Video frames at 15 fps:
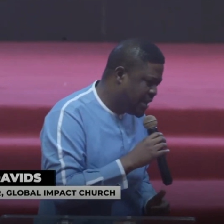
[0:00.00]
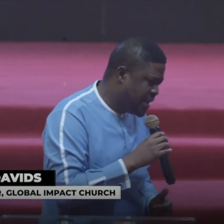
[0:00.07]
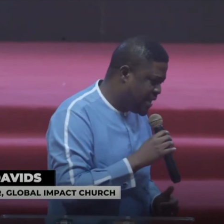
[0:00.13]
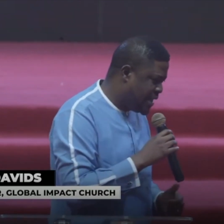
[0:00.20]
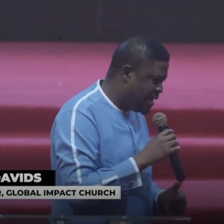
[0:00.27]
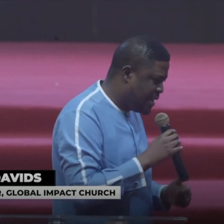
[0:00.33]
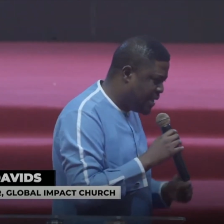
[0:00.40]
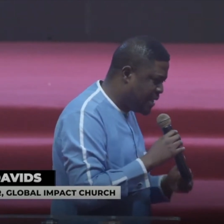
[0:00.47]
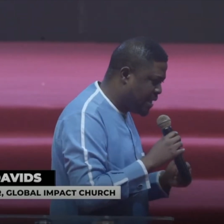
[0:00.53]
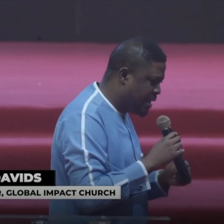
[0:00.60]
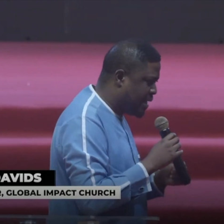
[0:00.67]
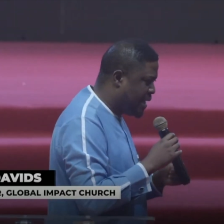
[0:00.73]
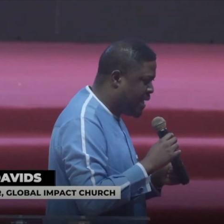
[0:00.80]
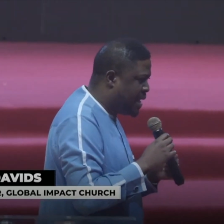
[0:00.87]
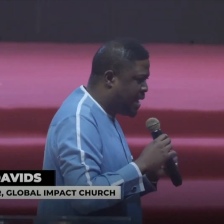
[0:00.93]
Uh,
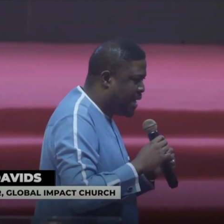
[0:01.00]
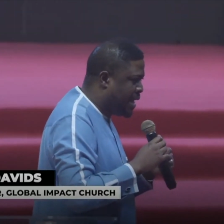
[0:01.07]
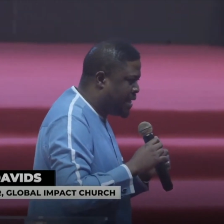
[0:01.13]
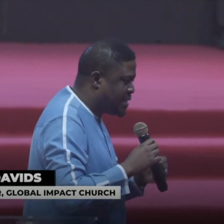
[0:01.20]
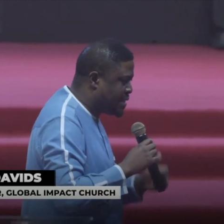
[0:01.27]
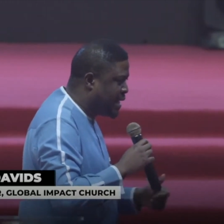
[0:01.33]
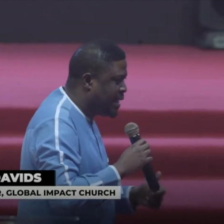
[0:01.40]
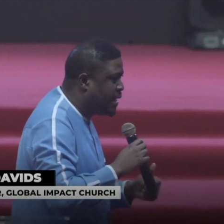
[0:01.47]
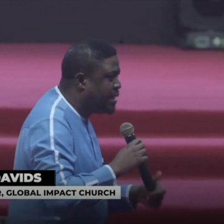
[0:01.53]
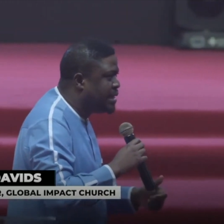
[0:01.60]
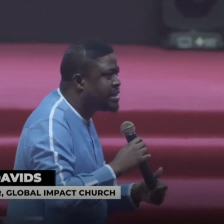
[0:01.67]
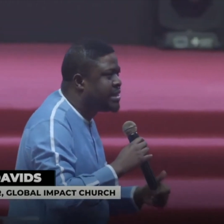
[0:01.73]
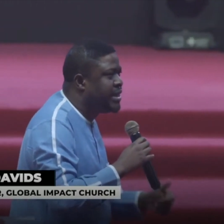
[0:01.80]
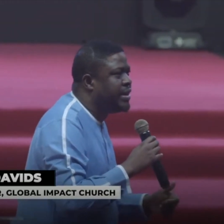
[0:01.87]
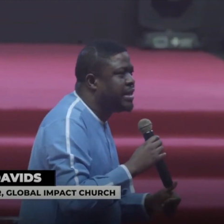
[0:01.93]
I, I, started this
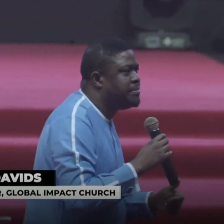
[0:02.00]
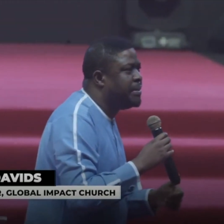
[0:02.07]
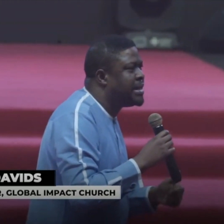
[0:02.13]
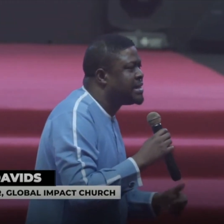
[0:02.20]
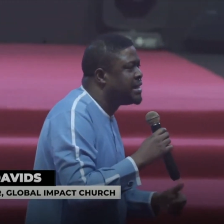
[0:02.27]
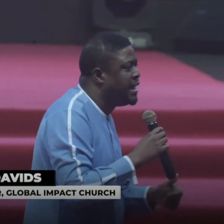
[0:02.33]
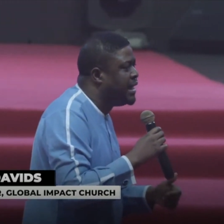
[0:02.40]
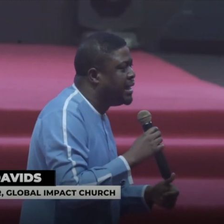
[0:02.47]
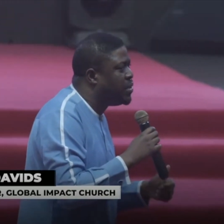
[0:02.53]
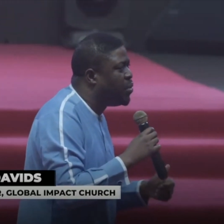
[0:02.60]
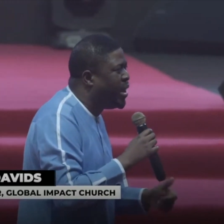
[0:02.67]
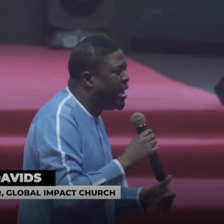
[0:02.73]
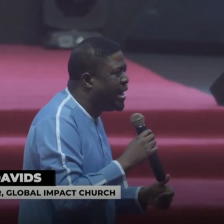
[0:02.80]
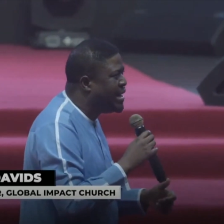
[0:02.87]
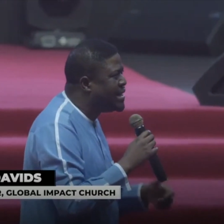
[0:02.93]
series by saying
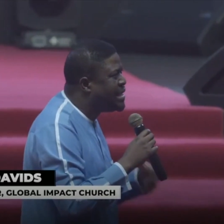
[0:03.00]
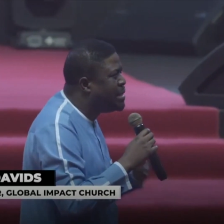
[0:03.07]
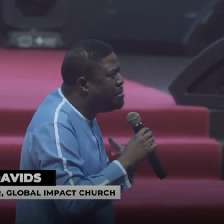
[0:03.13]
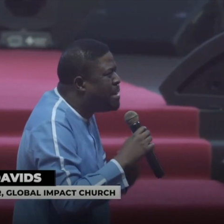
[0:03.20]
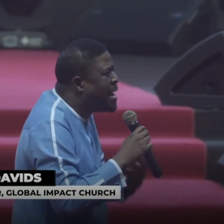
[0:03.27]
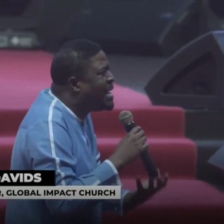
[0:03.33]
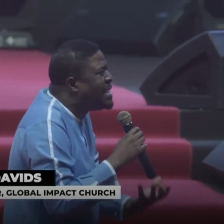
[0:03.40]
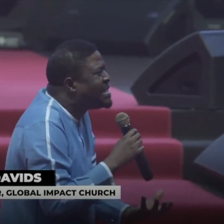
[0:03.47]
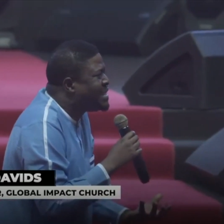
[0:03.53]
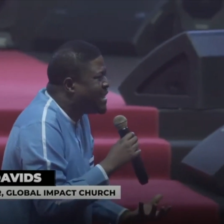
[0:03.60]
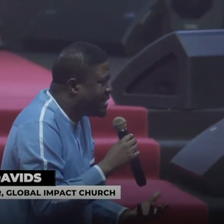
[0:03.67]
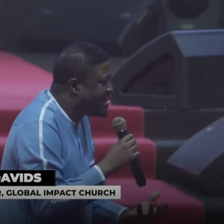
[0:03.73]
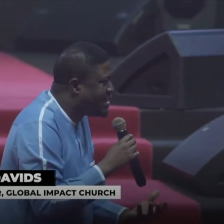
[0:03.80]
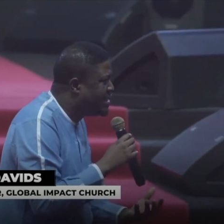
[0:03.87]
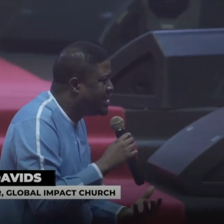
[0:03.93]
winning is a
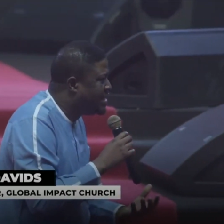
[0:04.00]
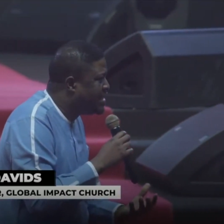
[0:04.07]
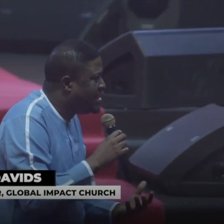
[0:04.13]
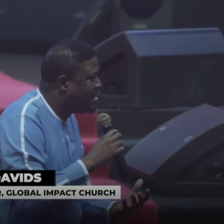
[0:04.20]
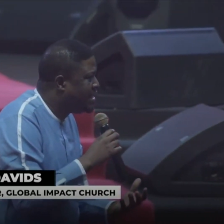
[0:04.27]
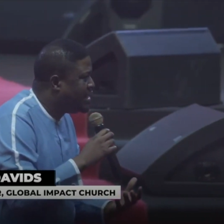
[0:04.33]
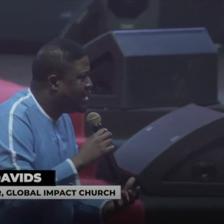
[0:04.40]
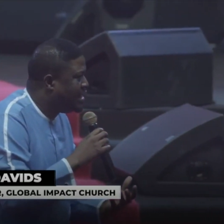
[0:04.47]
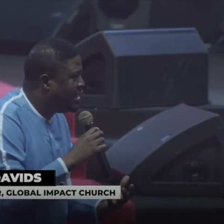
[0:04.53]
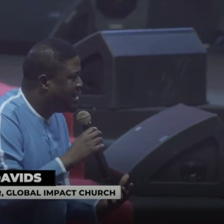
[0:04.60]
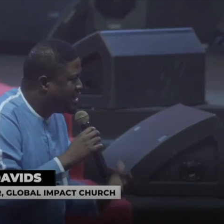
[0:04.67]
mindset. It's